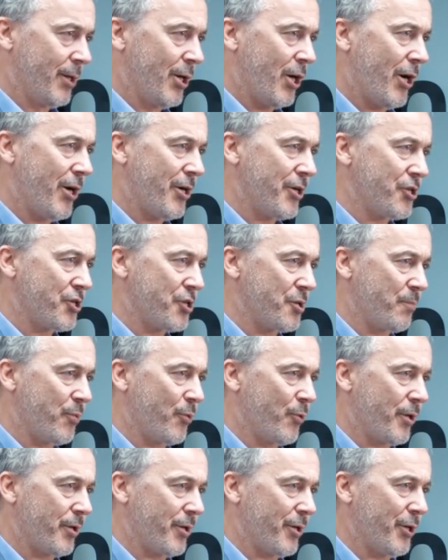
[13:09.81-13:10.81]
How do you
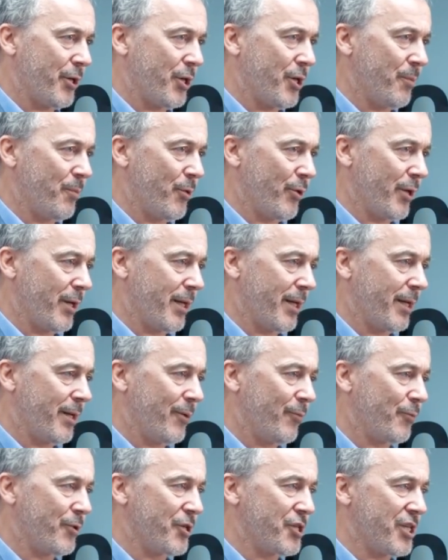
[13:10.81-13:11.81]
support a community
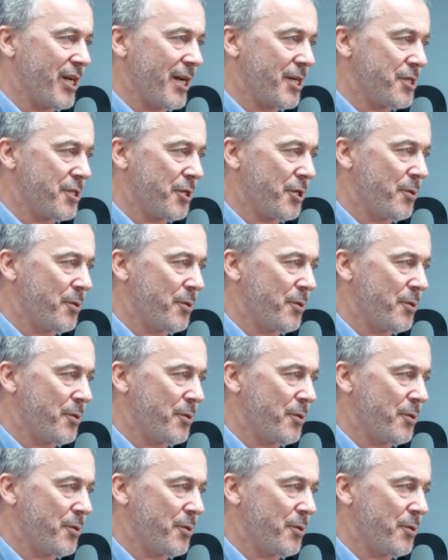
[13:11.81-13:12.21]
where a section